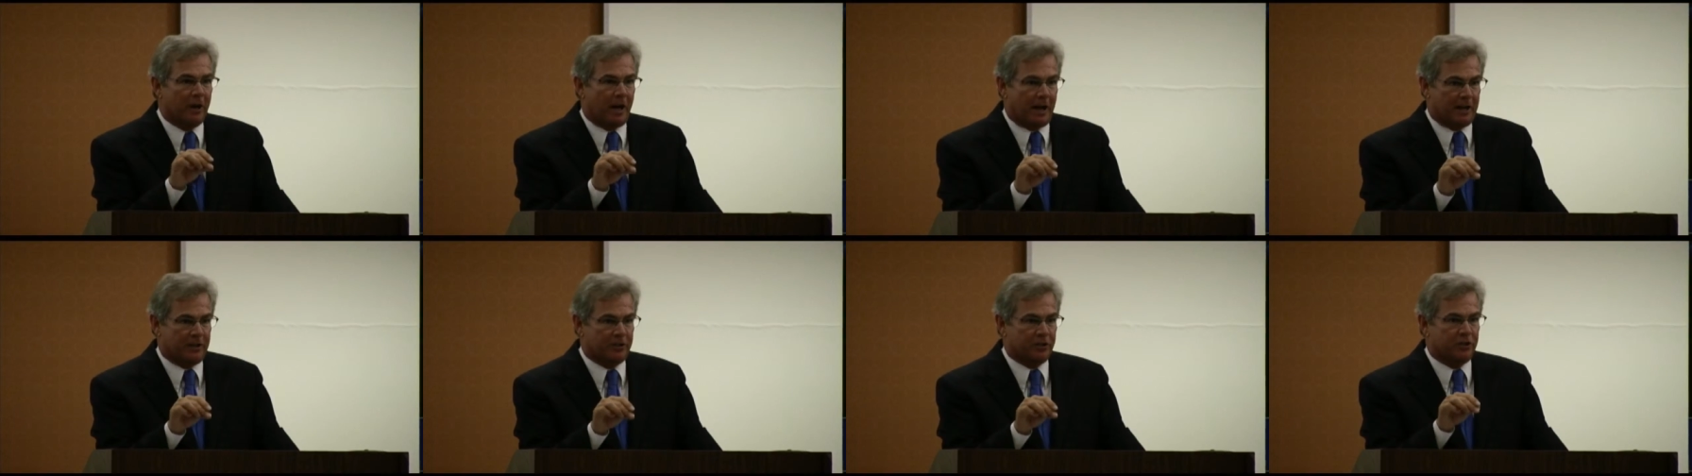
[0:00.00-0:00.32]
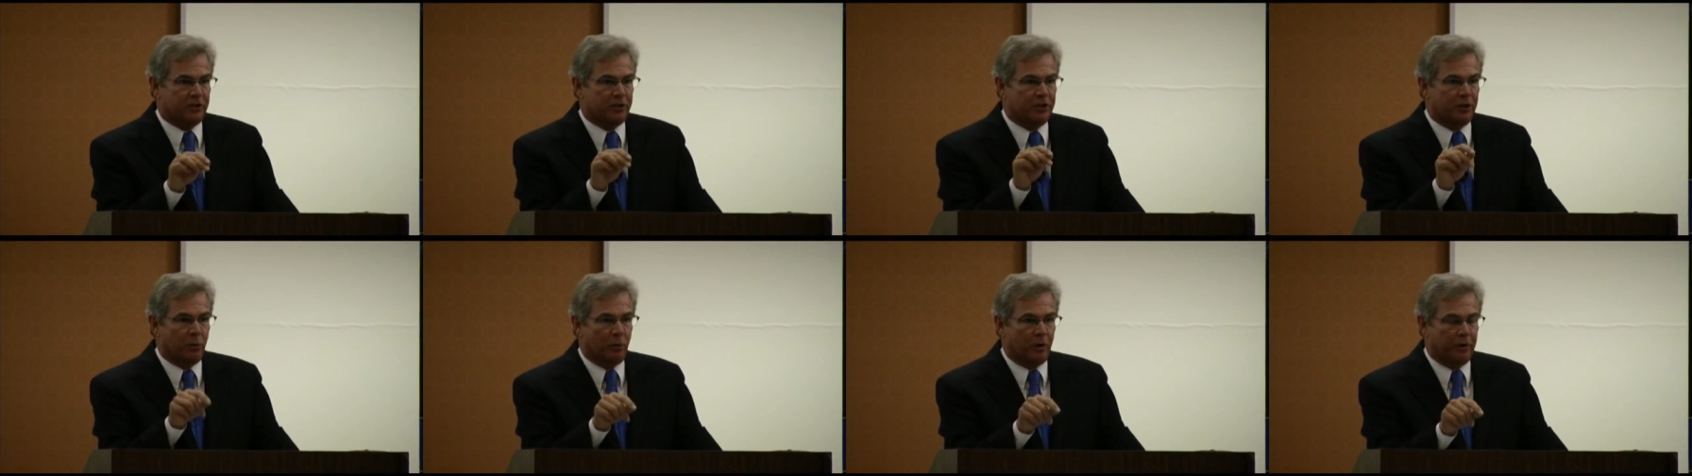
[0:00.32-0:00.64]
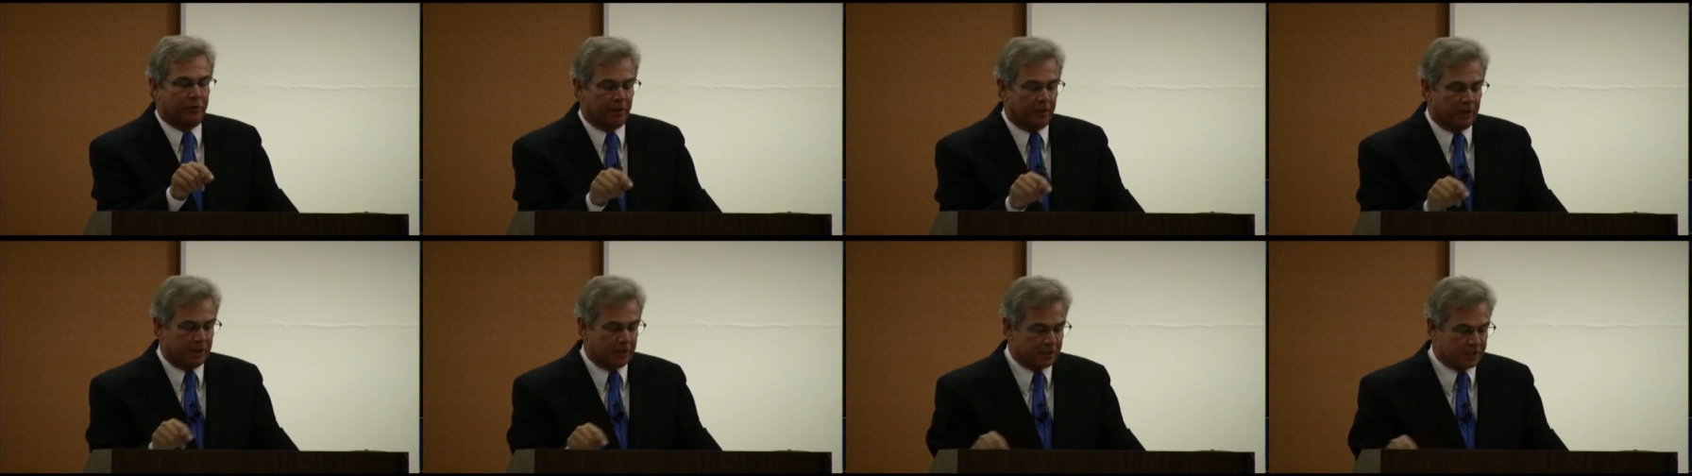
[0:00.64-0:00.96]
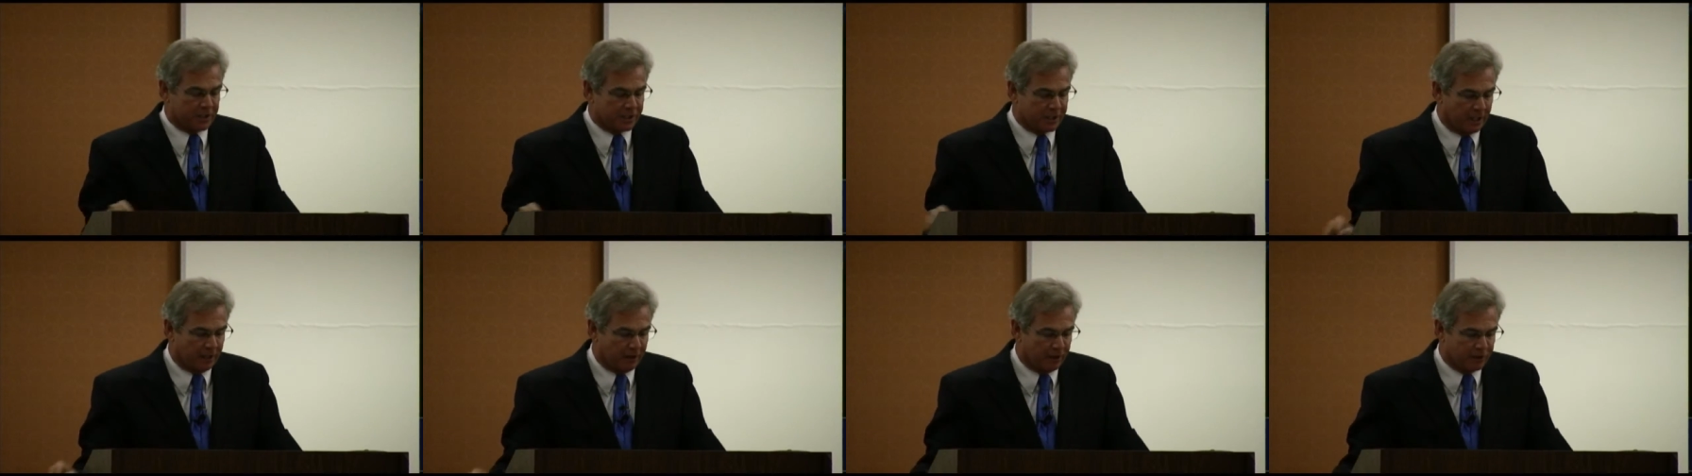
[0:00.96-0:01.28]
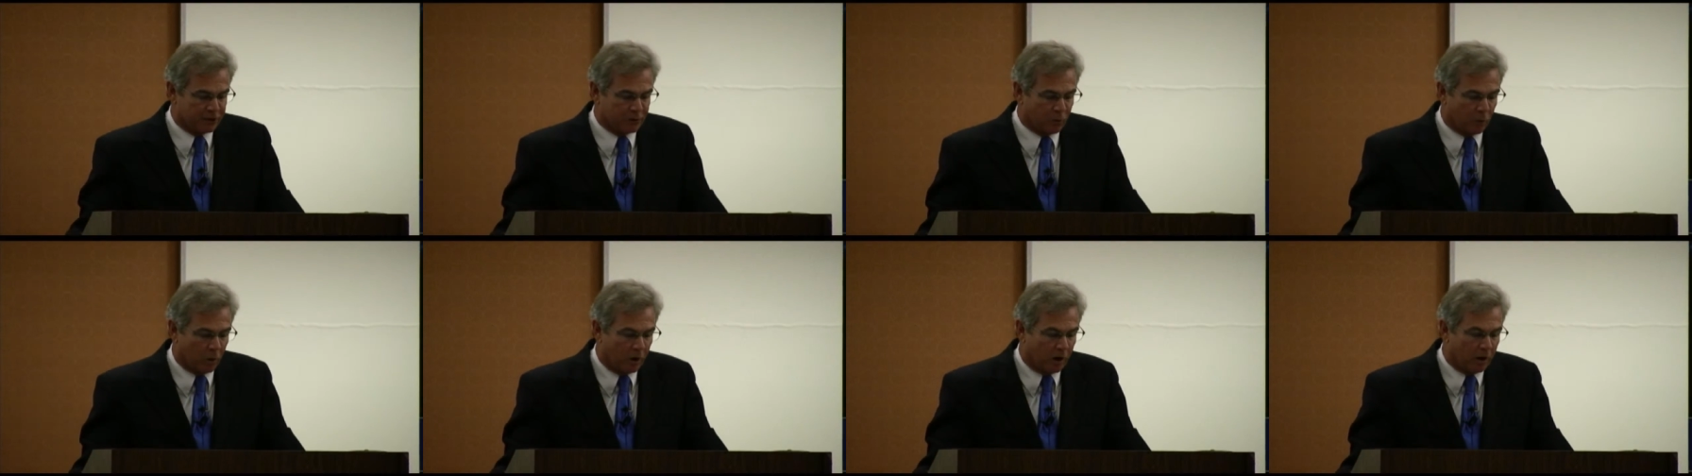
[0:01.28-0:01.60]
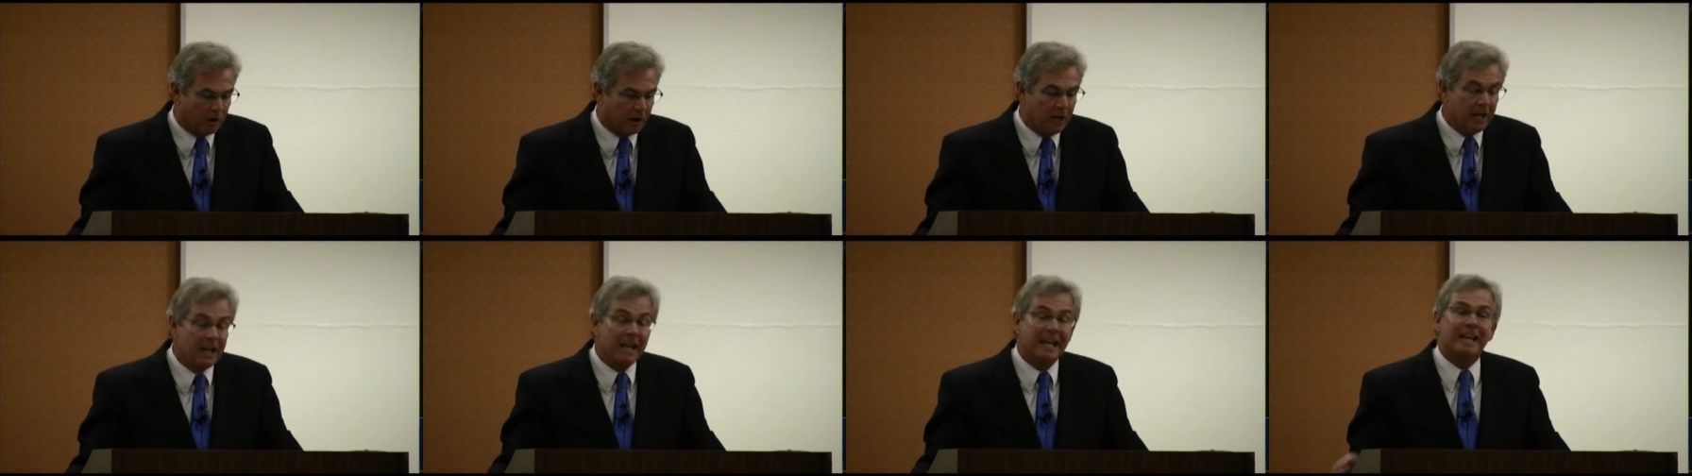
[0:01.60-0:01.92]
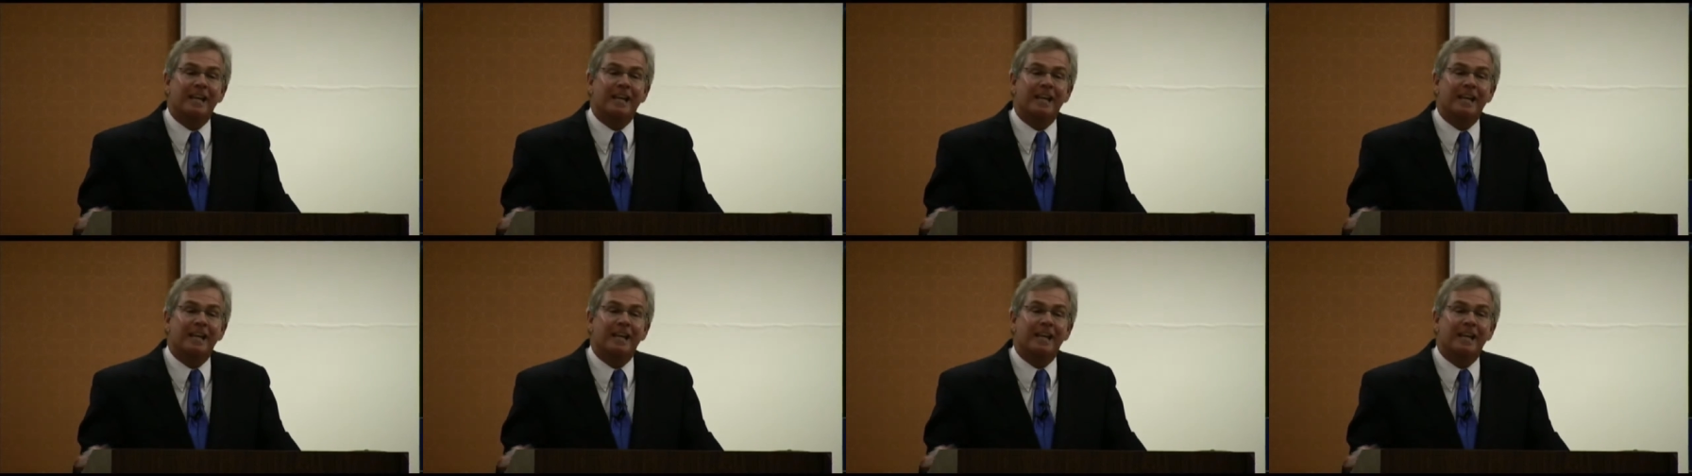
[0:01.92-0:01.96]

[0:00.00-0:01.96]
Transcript: oxygen within its cell's wall.